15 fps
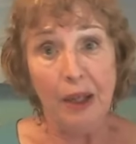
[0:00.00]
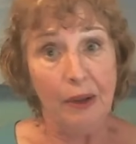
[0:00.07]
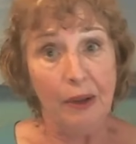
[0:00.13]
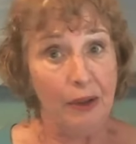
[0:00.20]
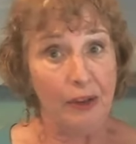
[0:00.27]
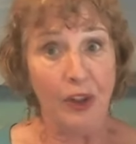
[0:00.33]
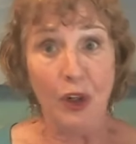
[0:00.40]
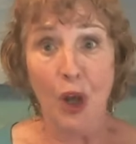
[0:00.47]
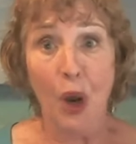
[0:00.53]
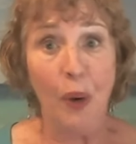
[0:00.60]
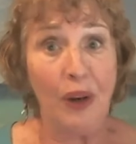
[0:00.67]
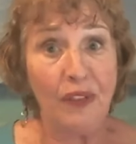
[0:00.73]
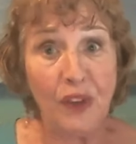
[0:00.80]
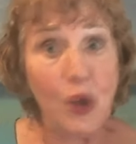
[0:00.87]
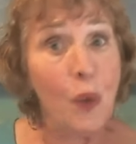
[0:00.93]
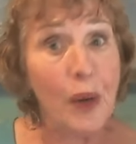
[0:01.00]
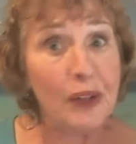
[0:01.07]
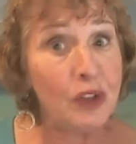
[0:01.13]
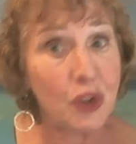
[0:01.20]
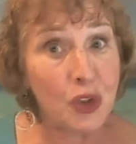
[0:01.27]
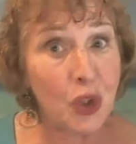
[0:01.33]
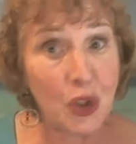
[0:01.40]
if you went to
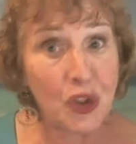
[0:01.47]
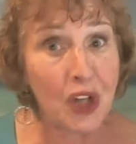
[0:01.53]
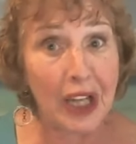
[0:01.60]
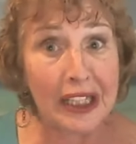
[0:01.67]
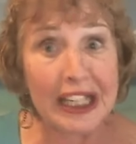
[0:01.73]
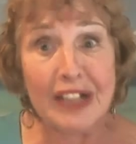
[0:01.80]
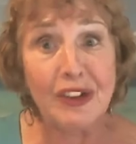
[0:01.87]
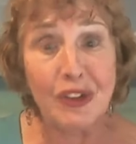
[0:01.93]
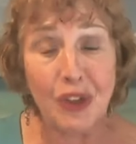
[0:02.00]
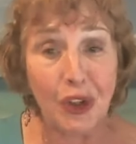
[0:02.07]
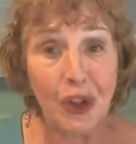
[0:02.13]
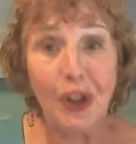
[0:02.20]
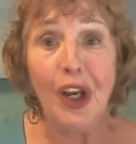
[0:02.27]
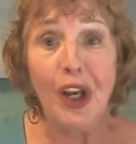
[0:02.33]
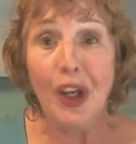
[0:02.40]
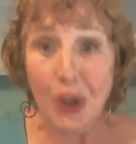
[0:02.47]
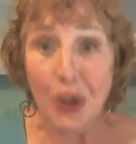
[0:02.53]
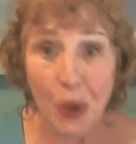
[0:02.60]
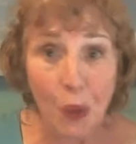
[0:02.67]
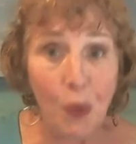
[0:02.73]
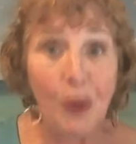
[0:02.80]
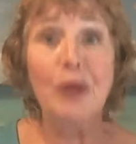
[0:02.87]
church on Easter, you
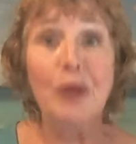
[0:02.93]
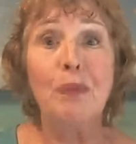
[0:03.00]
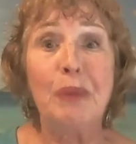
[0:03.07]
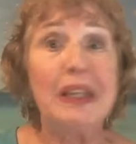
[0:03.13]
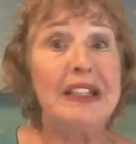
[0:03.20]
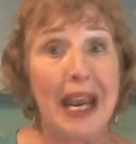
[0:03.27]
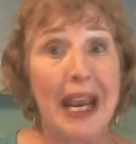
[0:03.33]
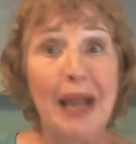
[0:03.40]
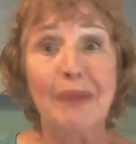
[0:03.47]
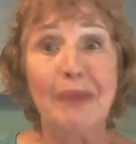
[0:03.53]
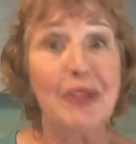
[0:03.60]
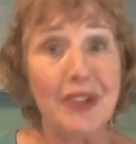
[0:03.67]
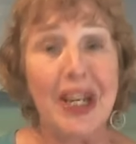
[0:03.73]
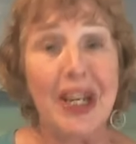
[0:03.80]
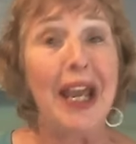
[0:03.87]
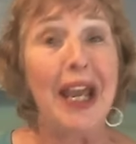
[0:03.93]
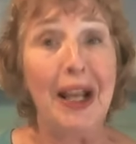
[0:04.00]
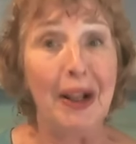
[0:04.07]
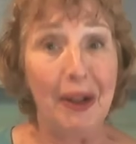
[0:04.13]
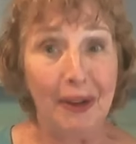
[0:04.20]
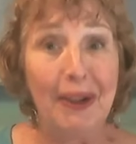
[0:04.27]
wouldn't be damned to hell.